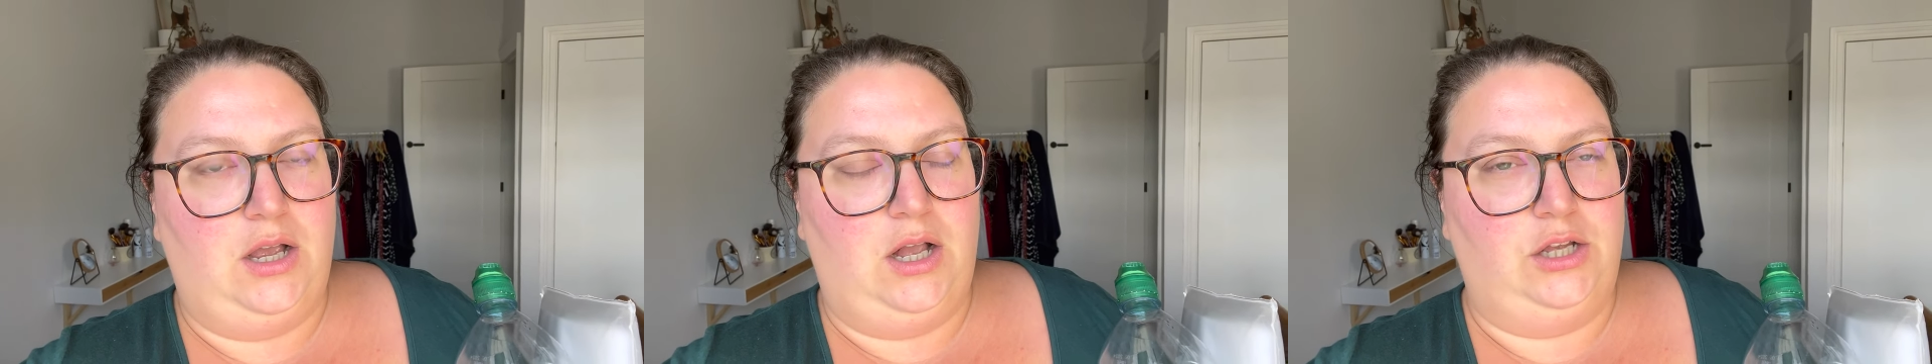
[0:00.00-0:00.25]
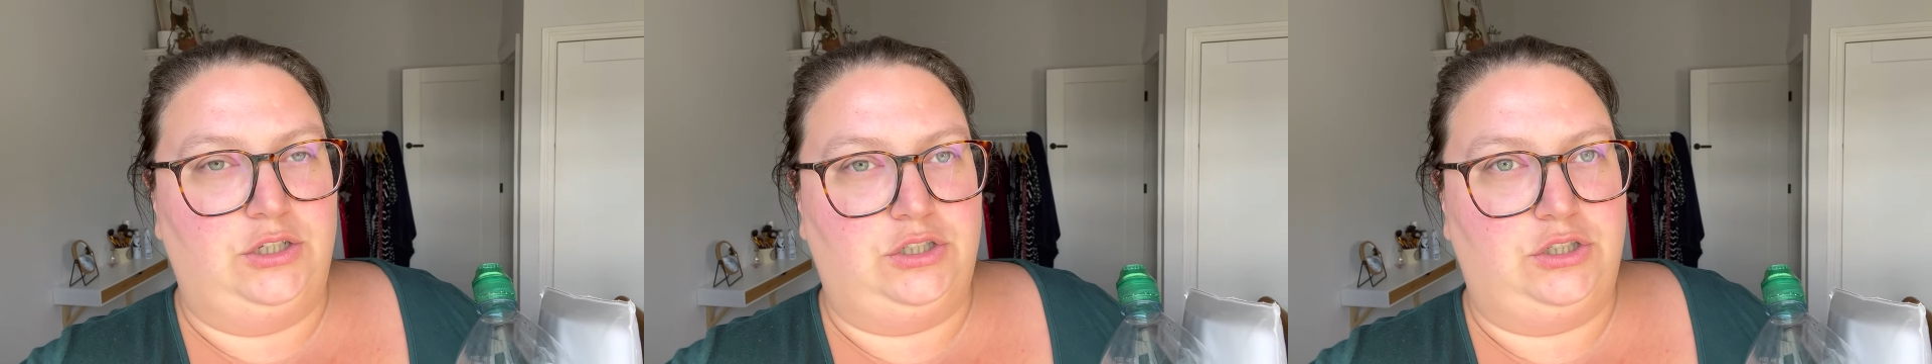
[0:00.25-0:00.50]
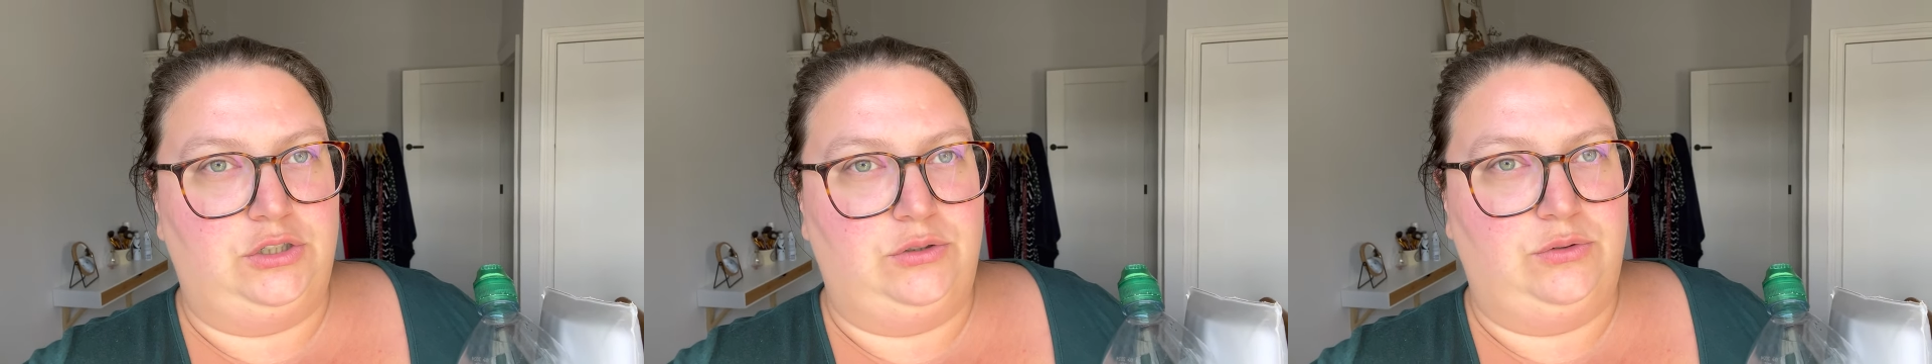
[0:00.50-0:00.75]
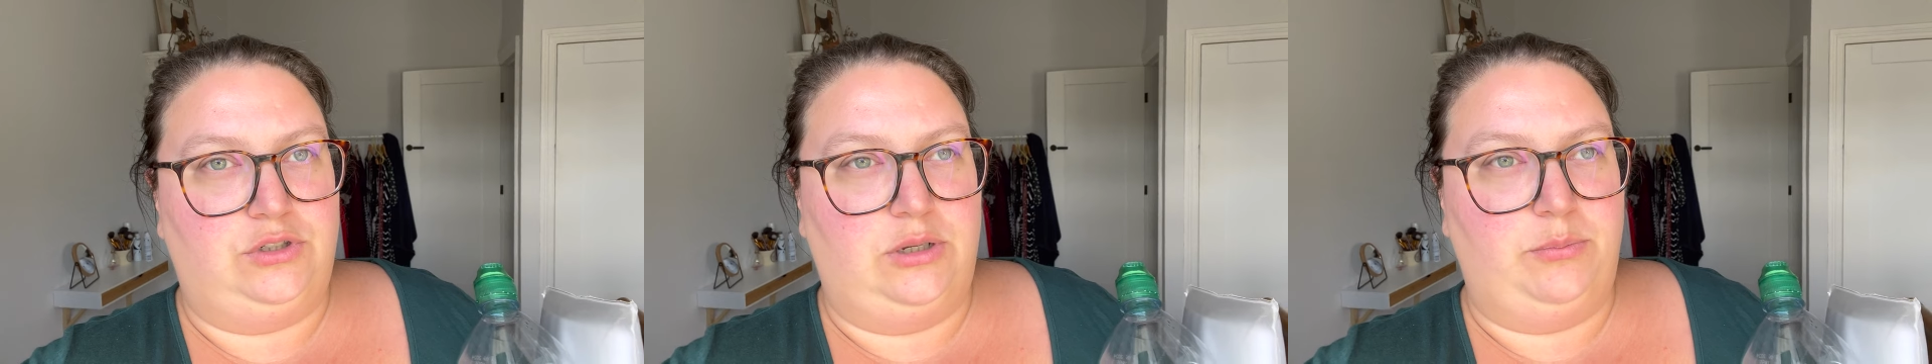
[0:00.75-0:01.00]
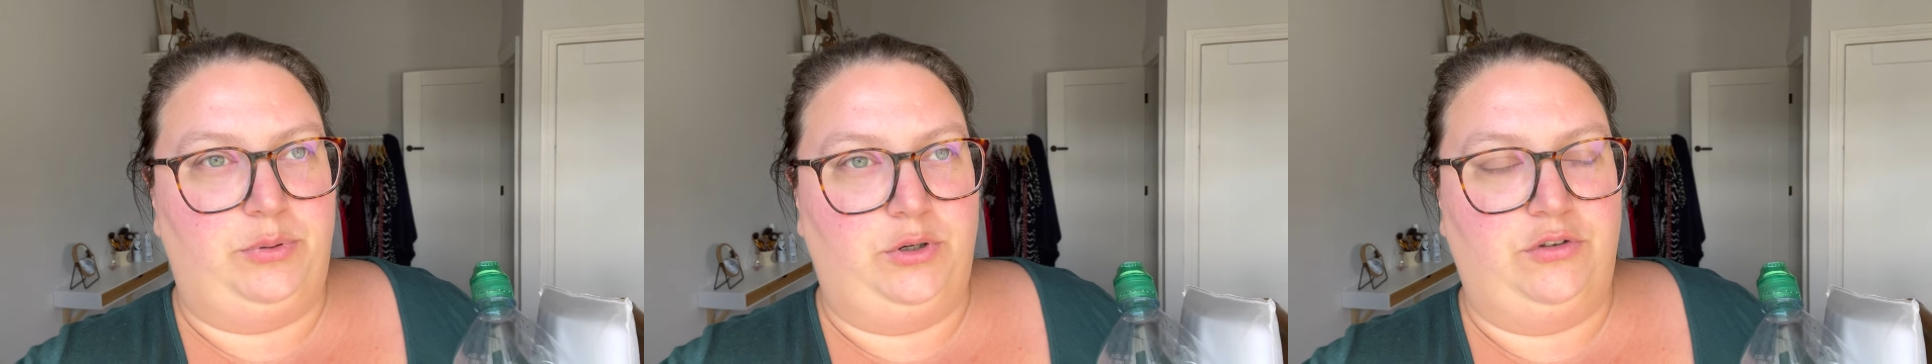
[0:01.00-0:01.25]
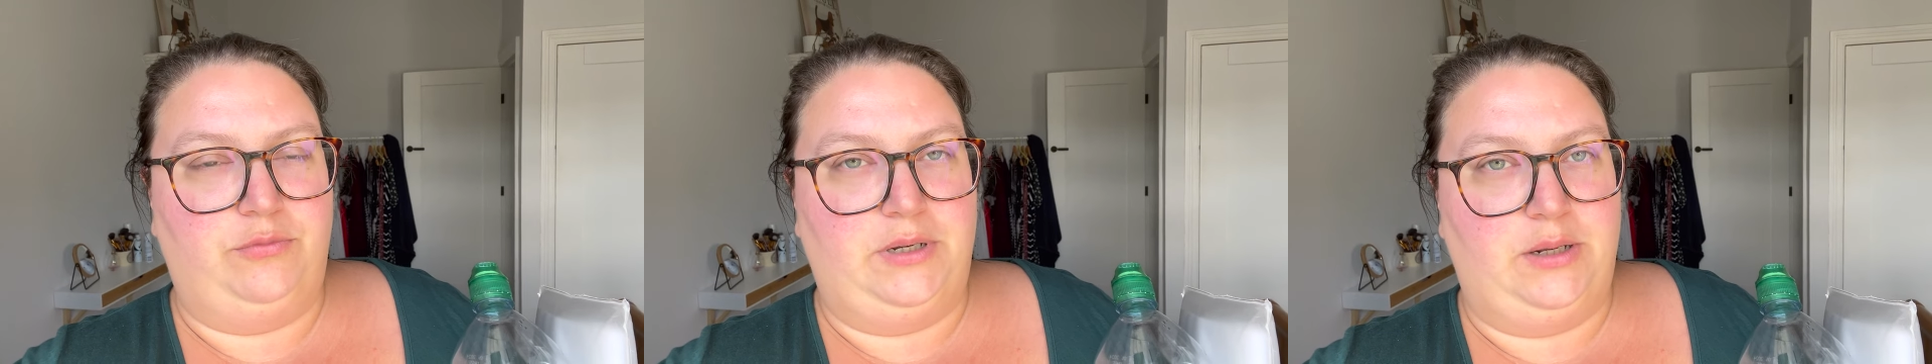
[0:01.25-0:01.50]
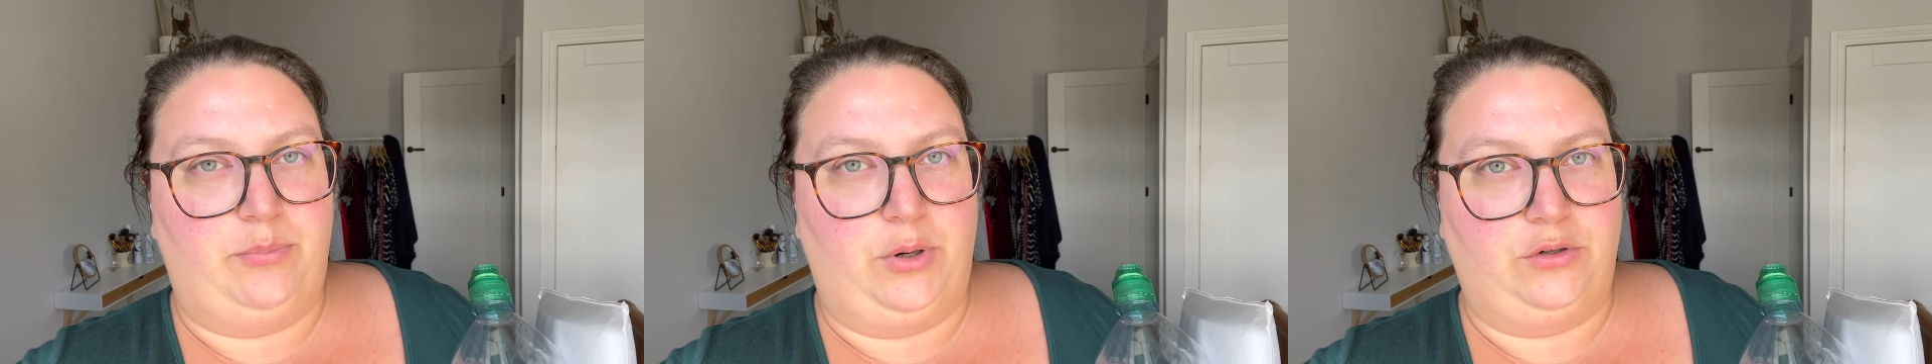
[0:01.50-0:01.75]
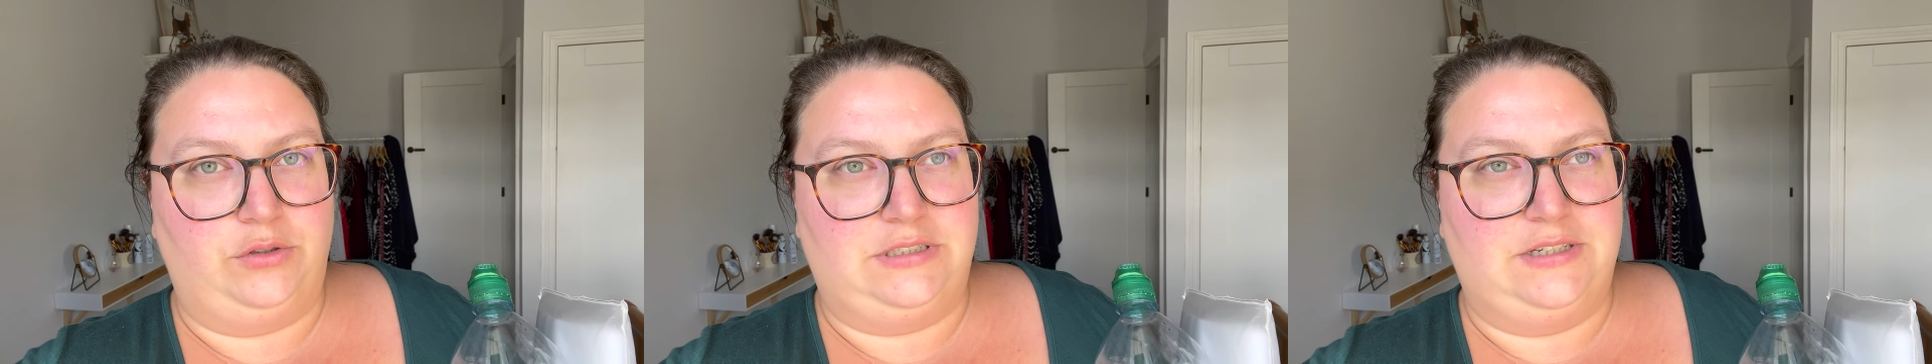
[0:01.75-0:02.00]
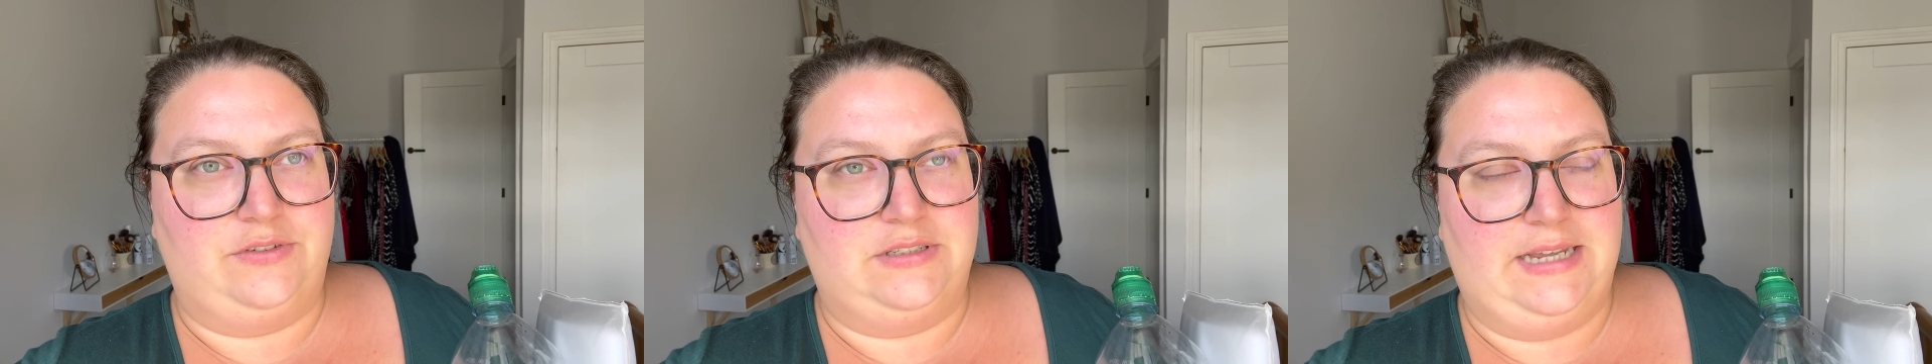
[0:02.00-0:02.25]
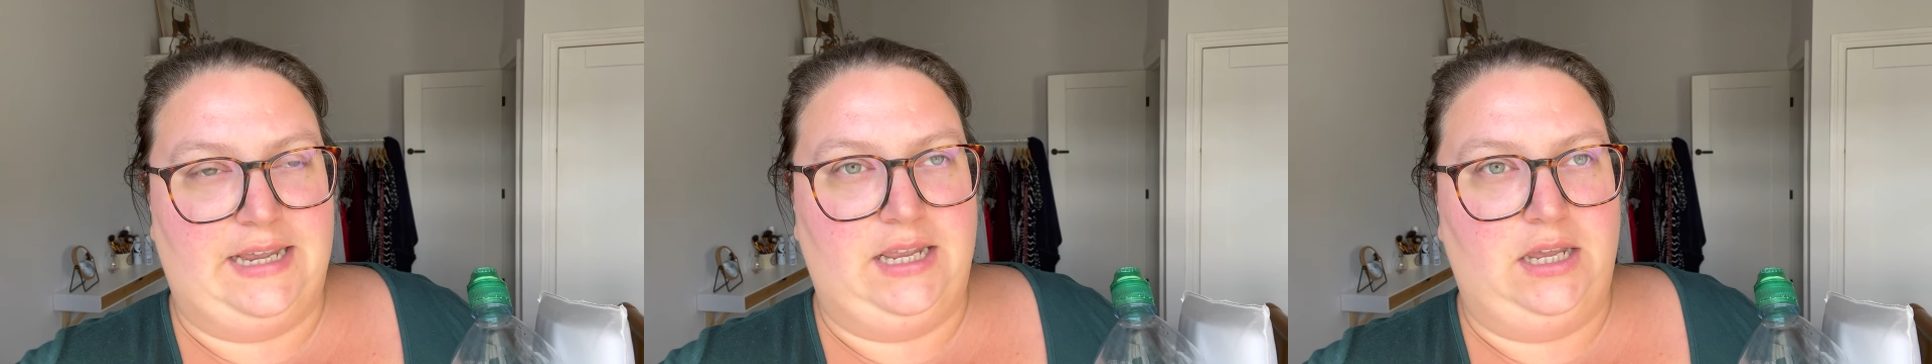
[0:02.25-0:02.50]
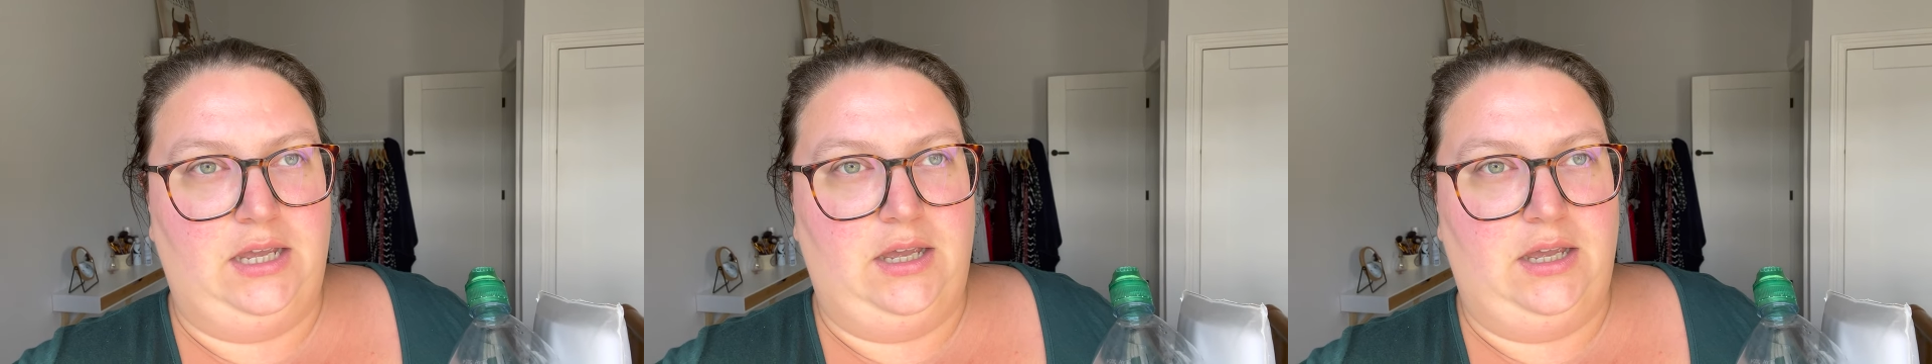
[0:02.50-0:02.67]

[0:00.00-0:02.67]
a huge improvement in productivity.